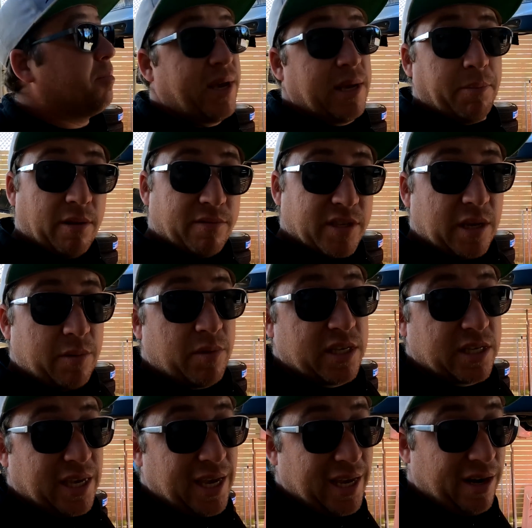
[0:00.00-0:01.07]
people I've seen with
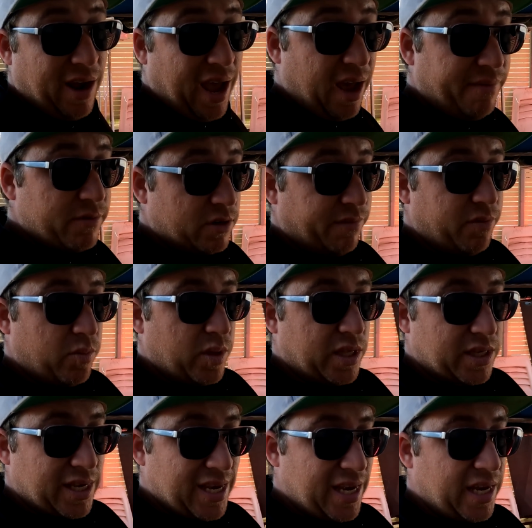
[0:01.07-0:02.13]
this kit, and I have driven with
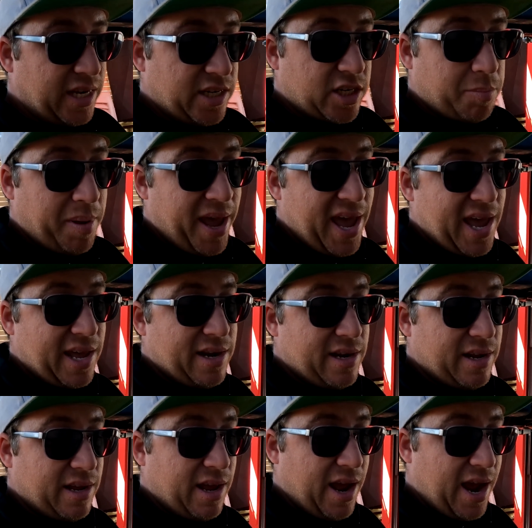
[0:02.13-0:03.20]
this kit in Japan,
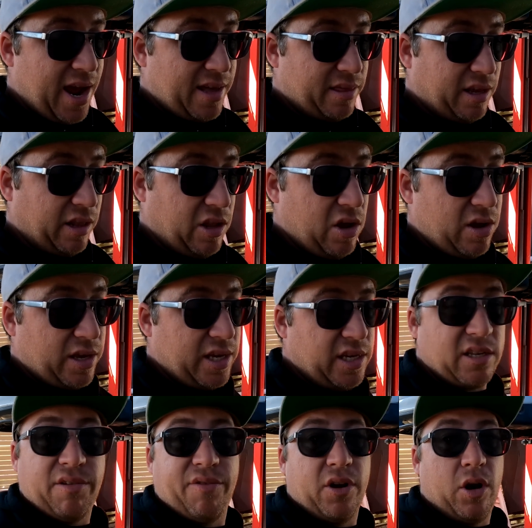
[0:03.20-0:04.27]
and the lock
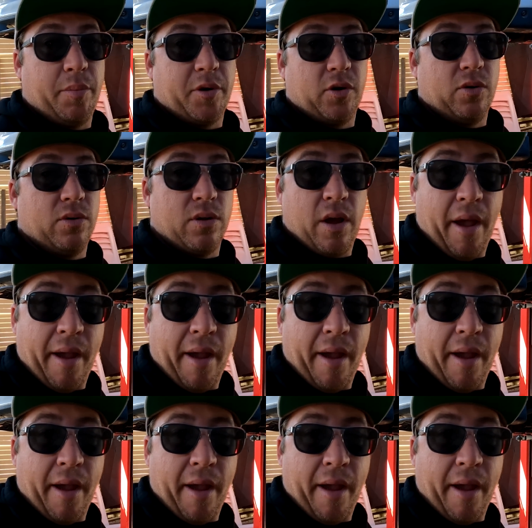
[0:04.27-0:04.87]
is phenomenal.